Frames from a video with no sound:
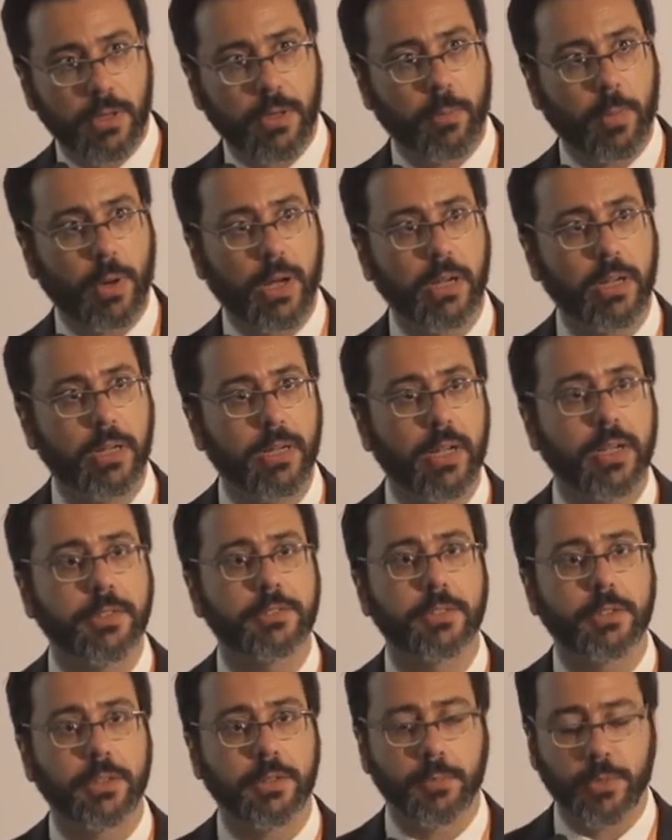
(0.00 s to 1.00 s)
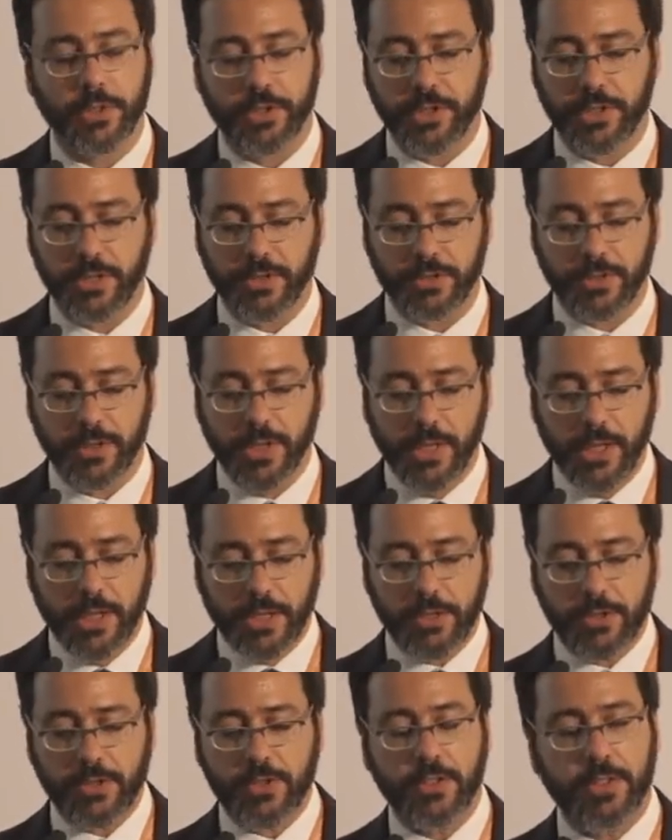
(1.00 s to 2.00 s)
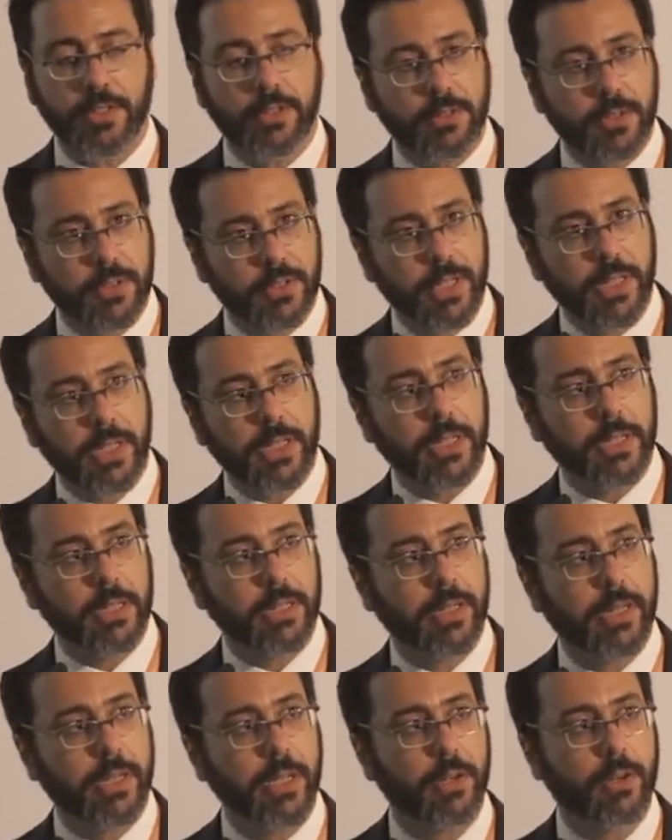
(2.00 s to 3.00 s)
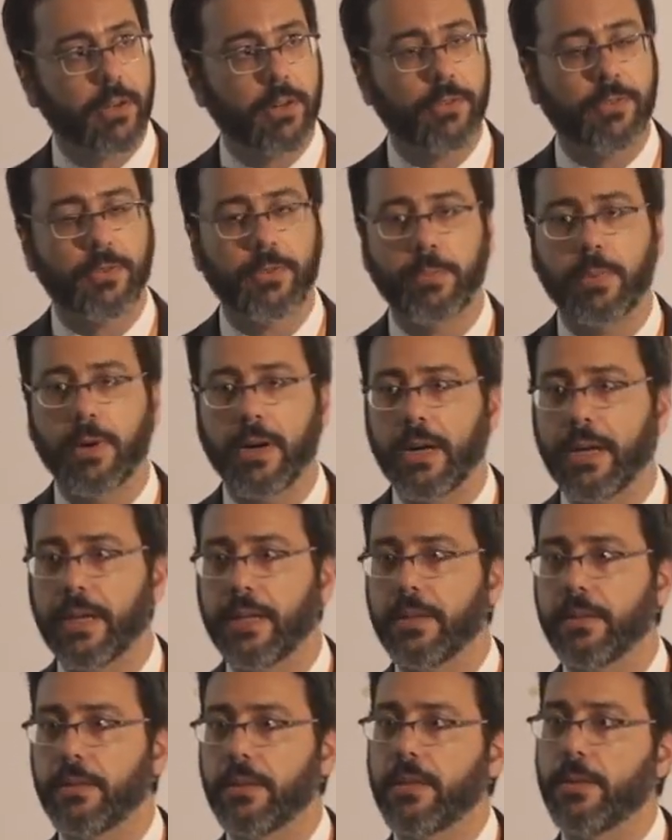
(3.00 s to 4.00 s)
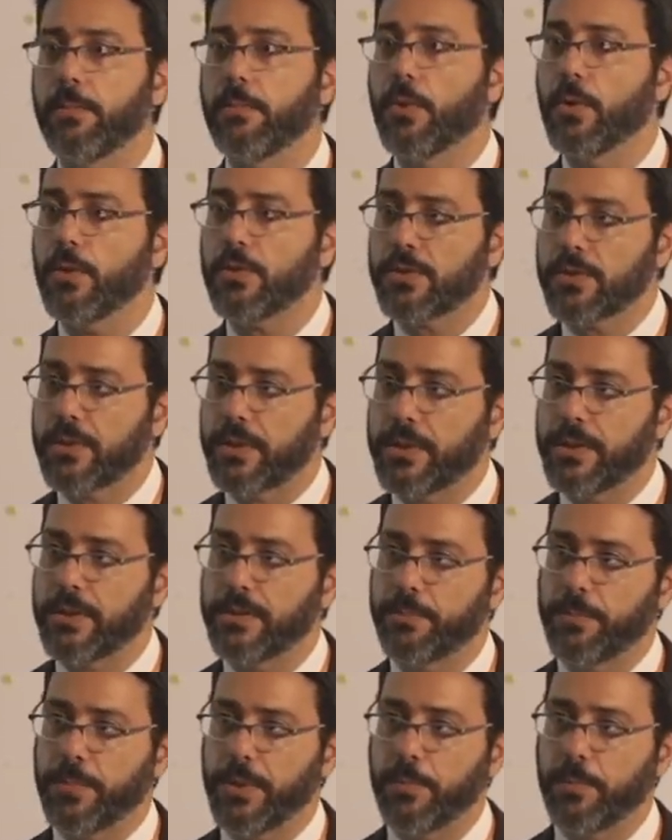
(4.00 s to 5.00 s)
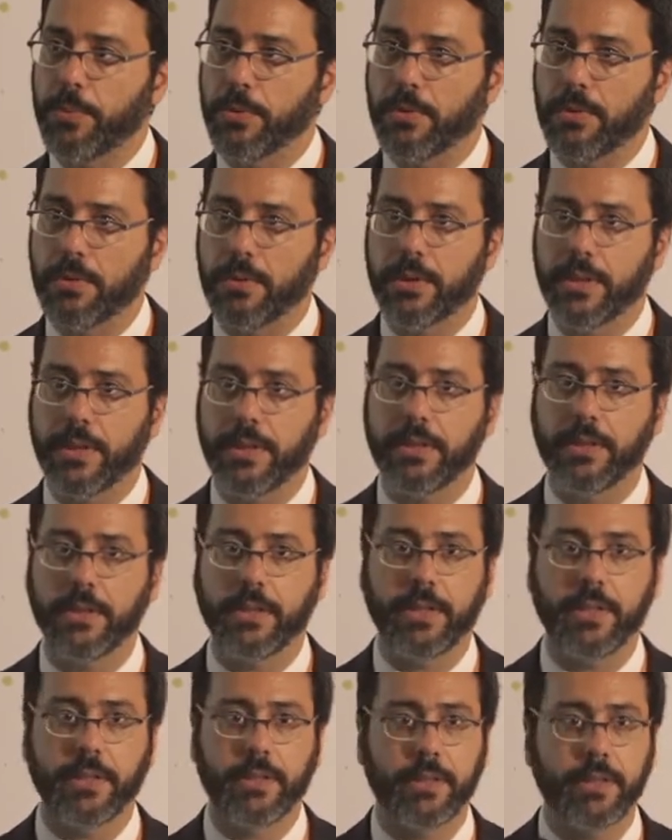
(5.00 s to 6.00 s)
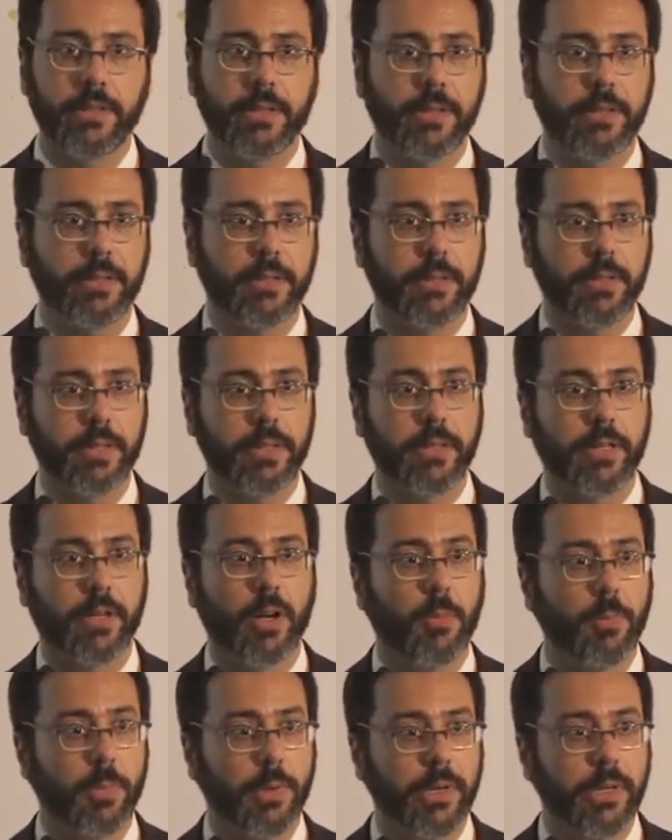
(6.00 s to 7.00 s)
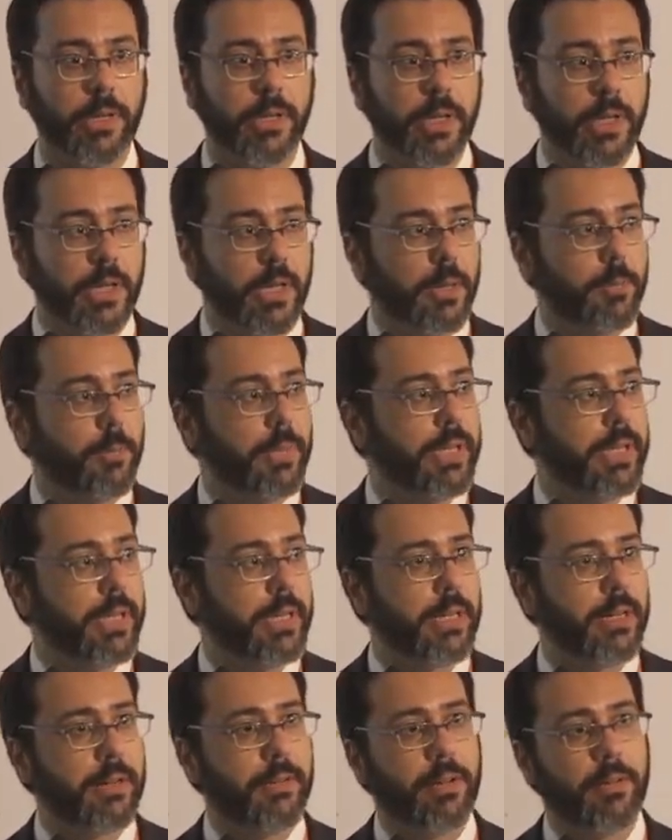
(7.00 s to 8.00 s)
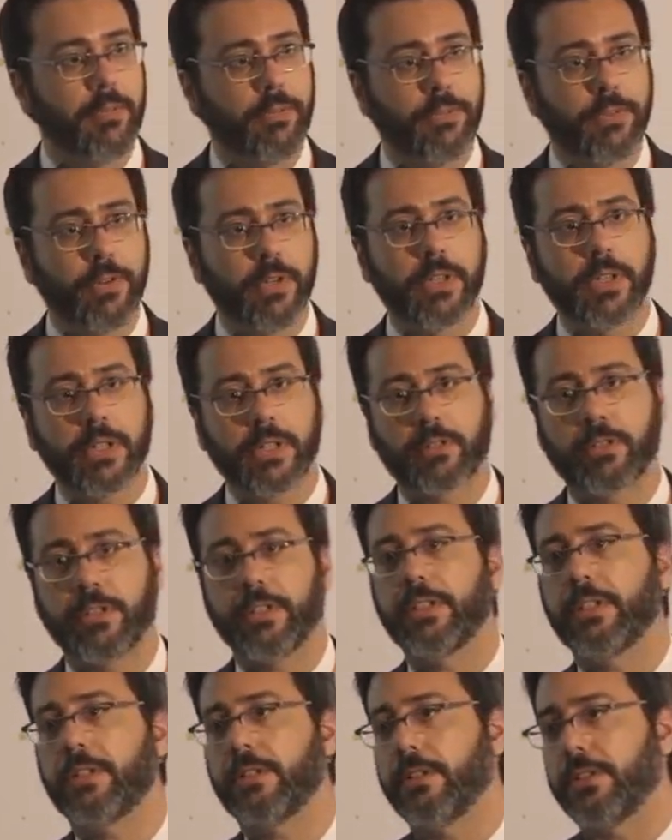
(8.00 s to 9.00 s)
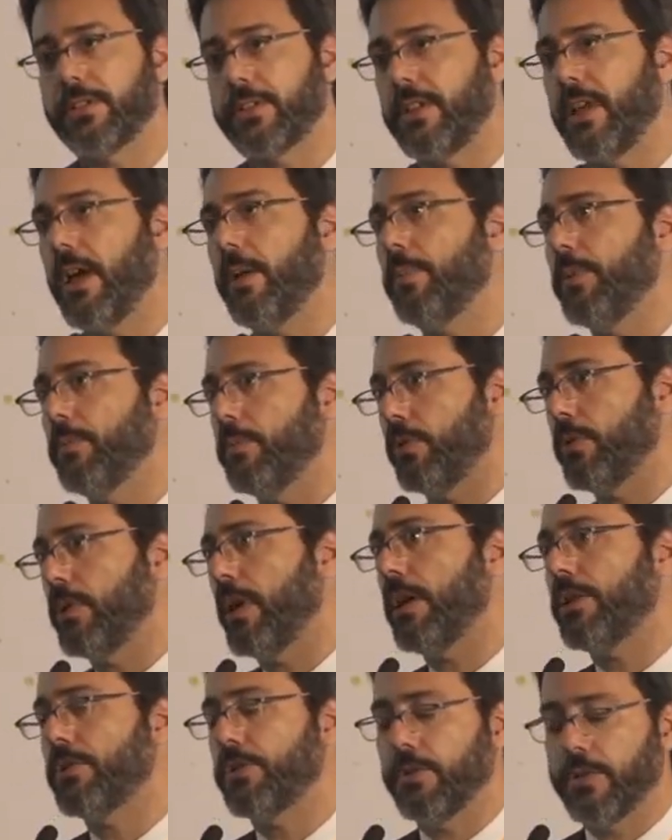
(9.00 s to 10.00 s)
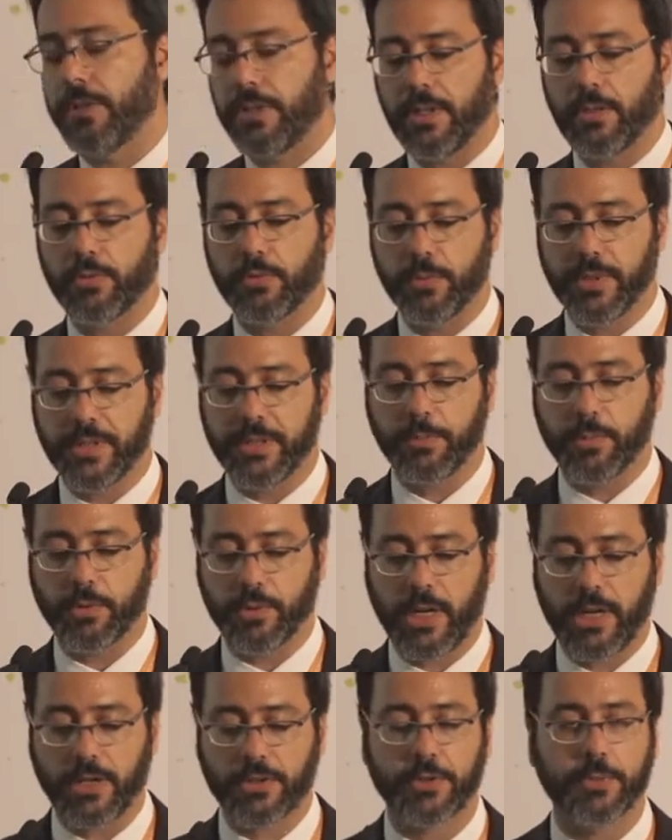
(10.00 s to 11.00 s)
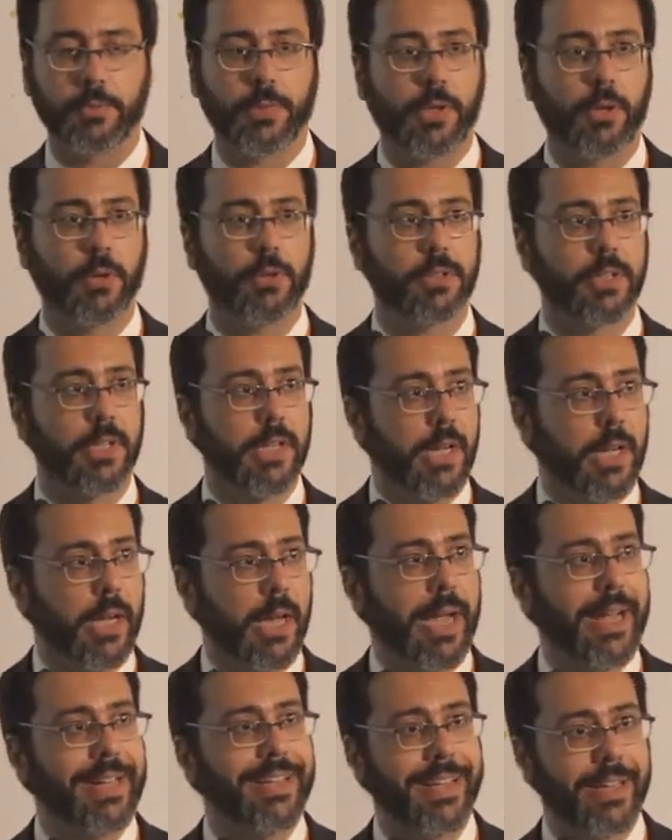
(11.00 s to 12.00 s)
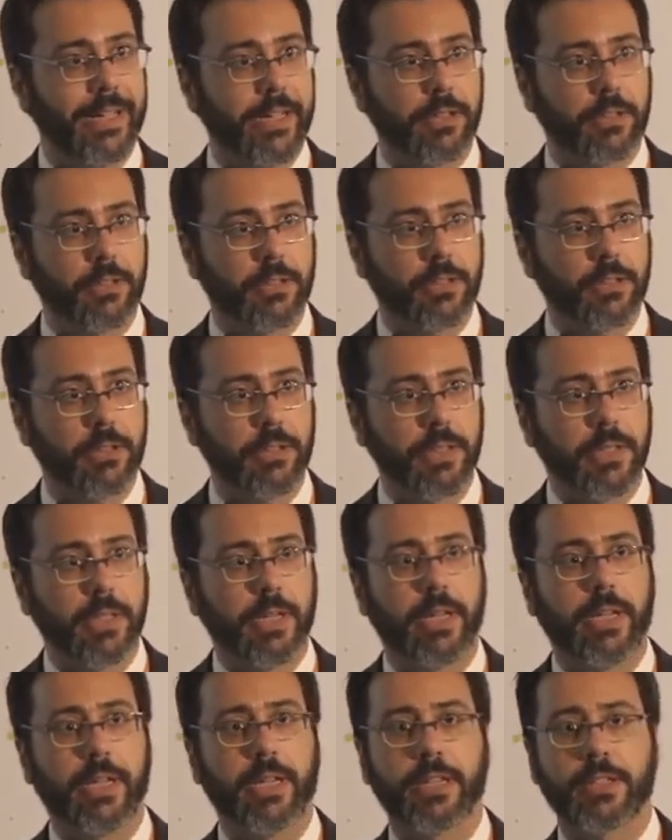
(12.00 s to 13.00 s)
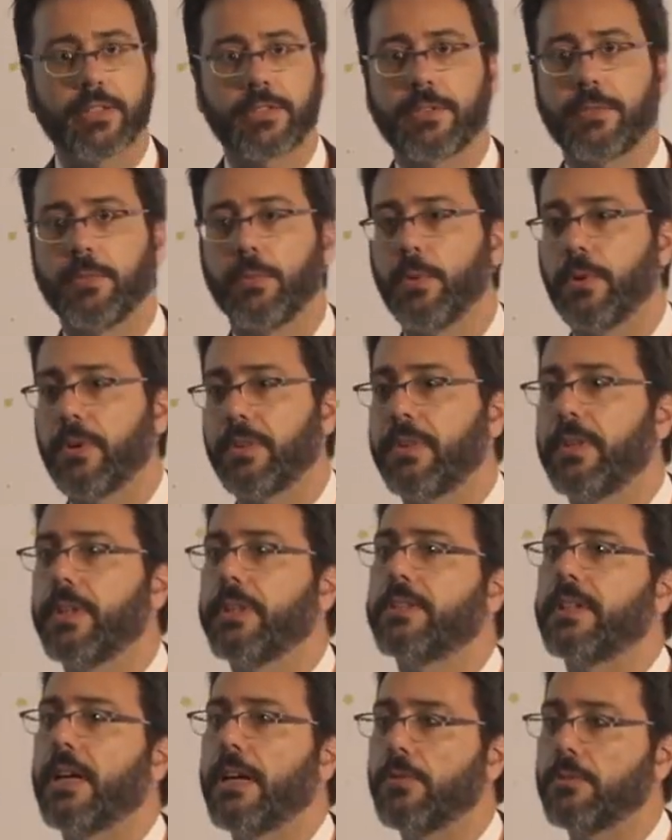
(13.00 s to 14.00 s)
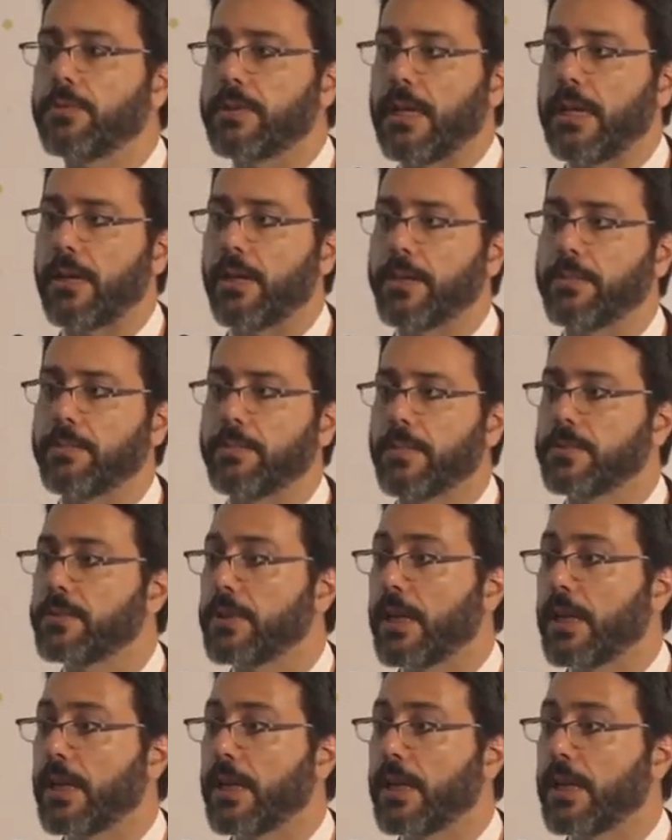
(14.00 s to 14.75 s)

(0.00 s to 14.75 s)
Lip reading: pallet entering machines. This is taken care of by the most skilled people in the company, being a very critical step in production, in automated production, because any error is worth the long downtime,